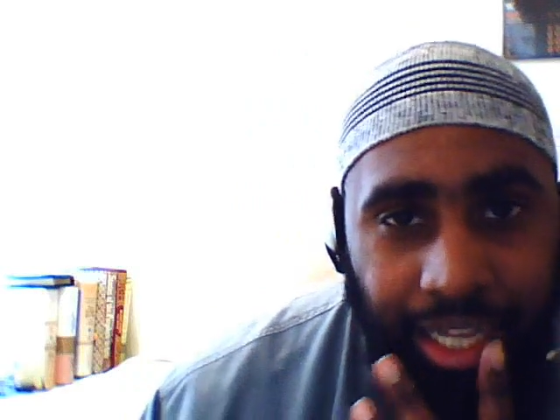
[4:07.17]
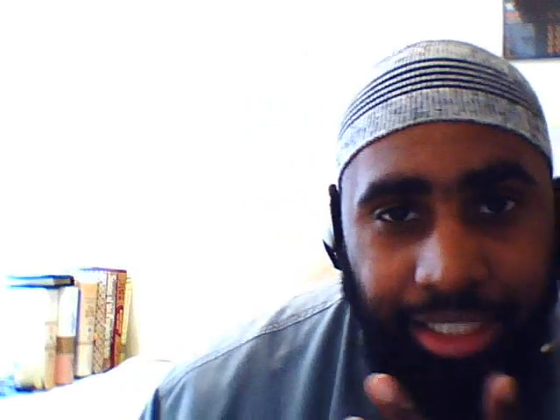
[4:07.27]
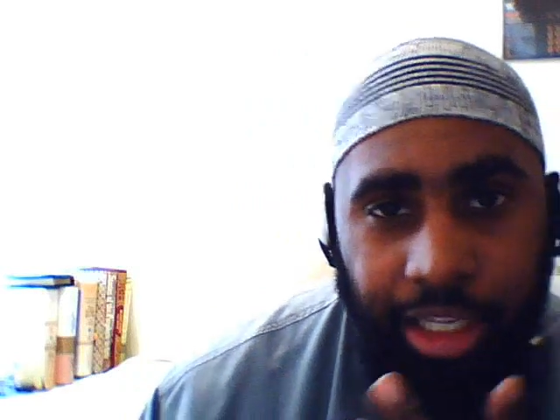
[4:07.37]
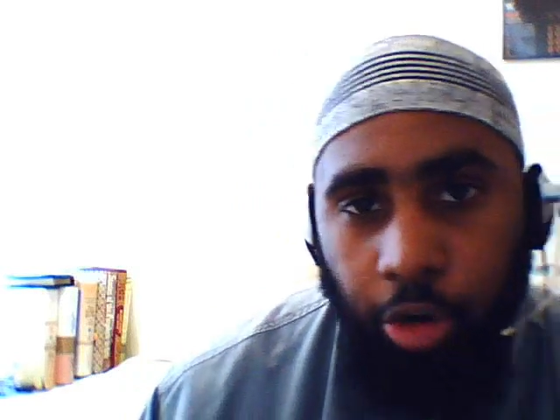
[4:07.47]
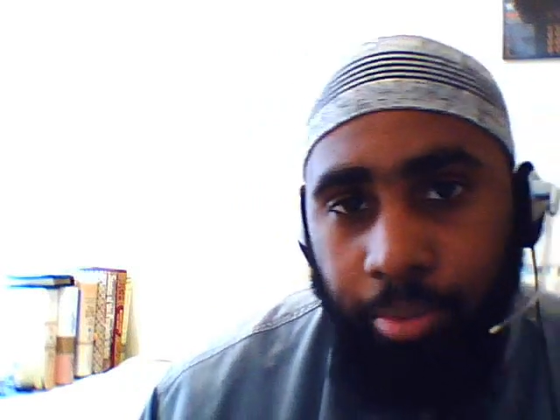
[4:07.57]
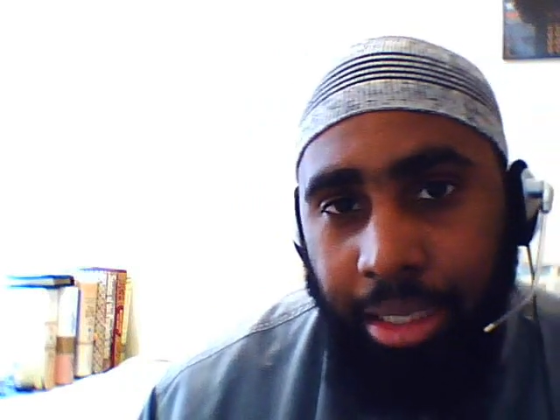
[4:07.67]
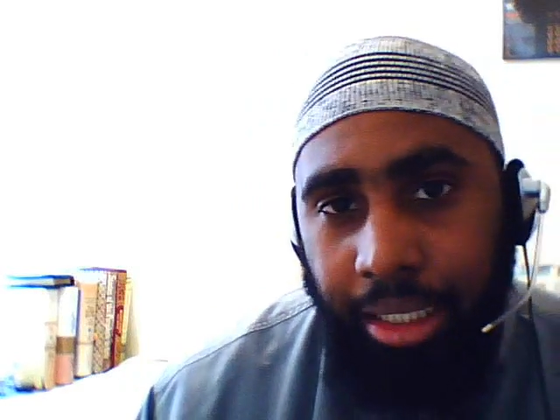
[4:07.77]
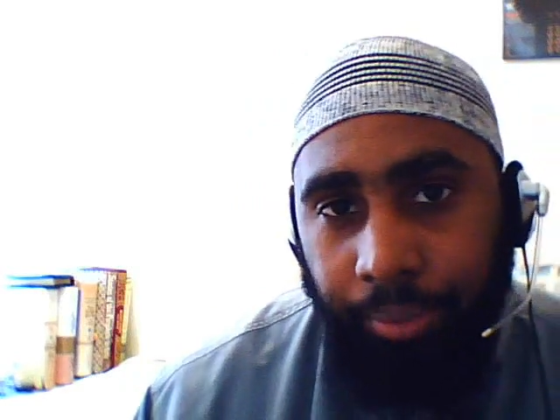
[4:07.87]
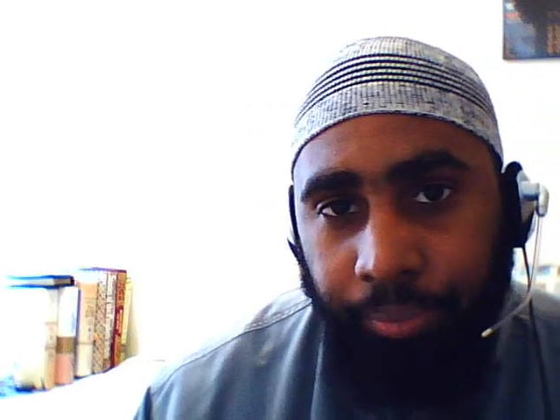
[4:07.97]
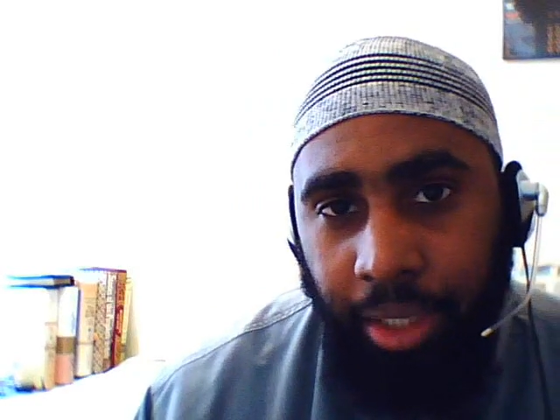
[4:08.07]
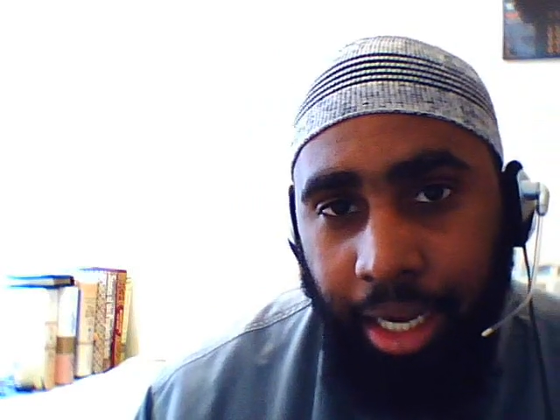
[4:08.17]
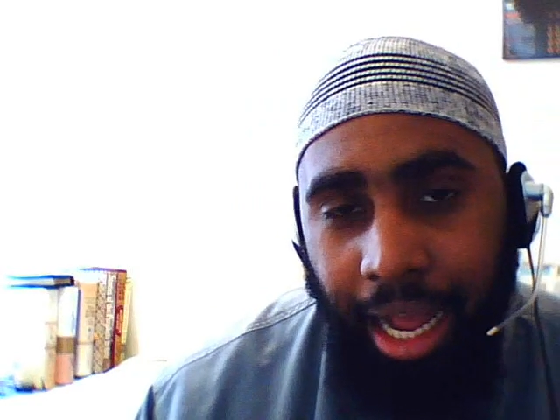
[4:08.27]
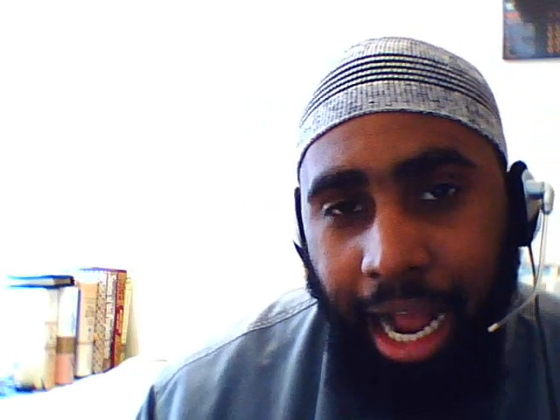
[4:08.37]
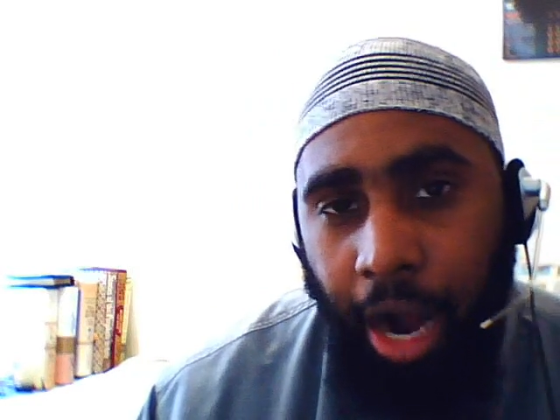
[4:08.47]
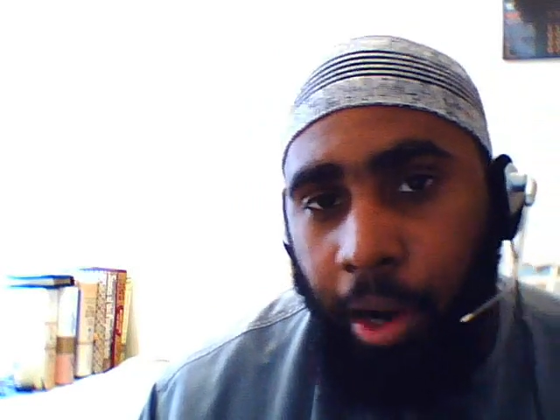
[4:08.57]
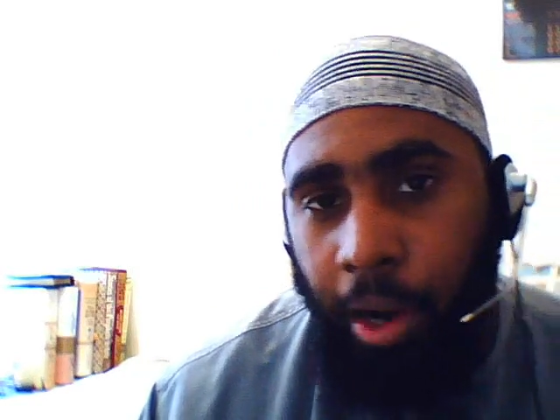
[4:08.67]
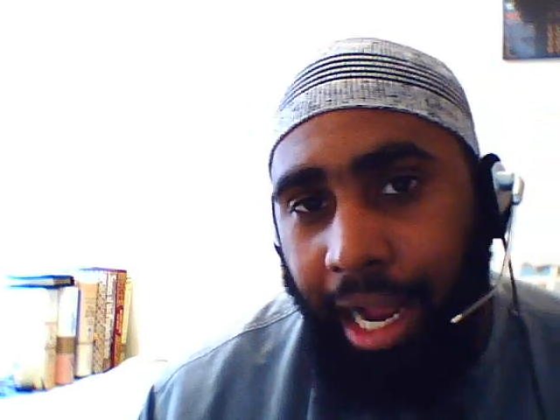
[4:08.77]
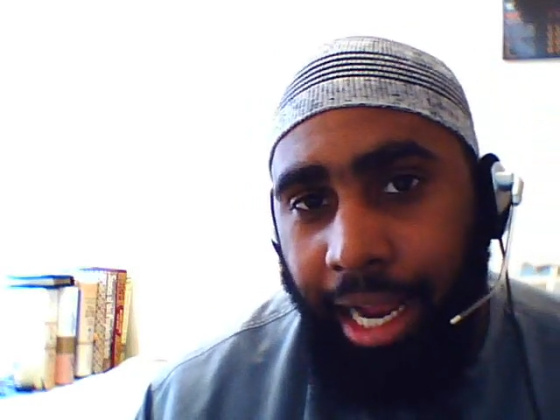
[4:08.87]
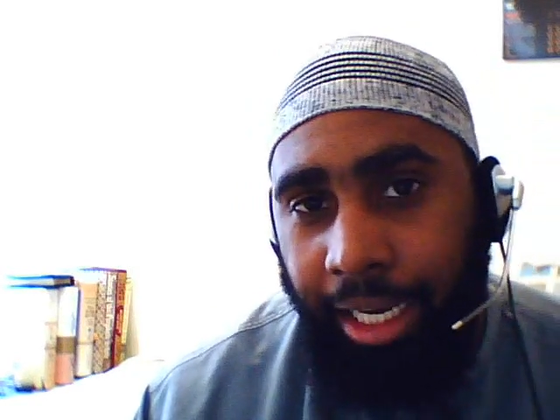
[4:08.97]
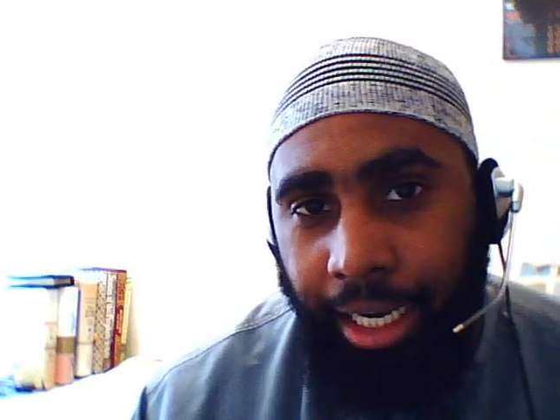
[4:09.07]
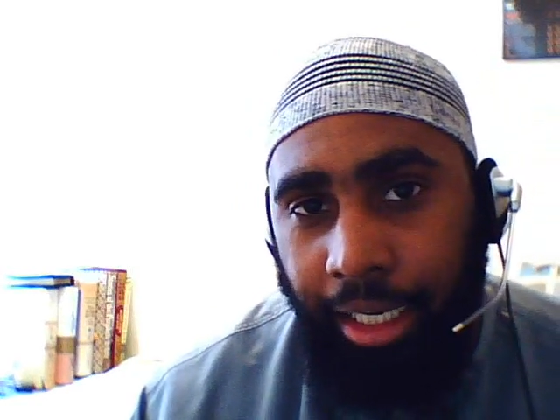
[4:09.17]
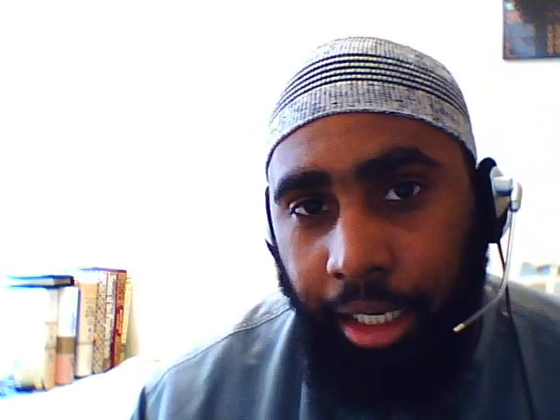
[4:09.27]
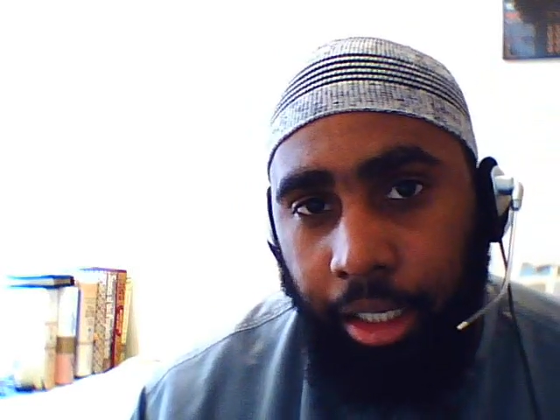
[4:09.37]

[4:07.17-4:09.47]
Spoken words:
Tell me, yeah, how a guy, yeah,